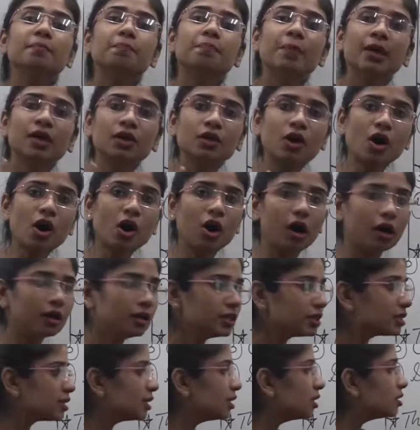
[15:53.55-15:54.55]

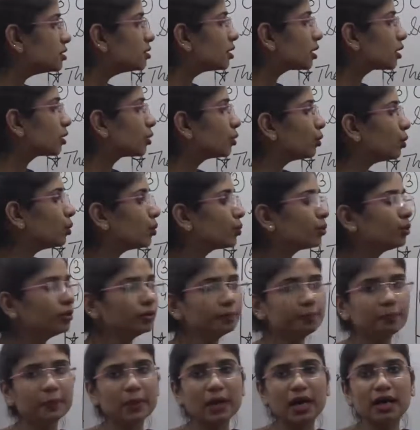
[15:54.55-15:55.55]
because the
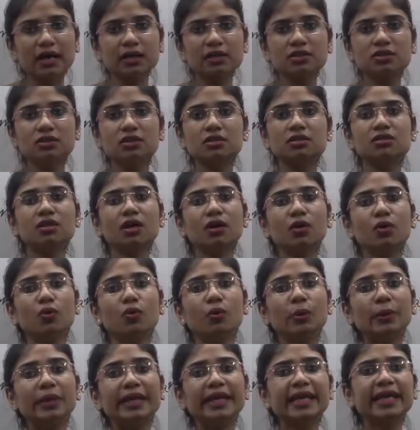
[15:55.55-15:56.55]
chloroplast is the
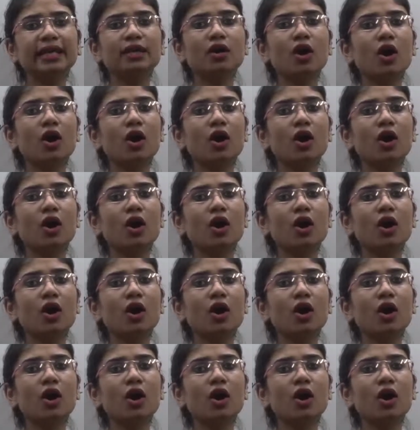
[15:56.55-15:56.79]
only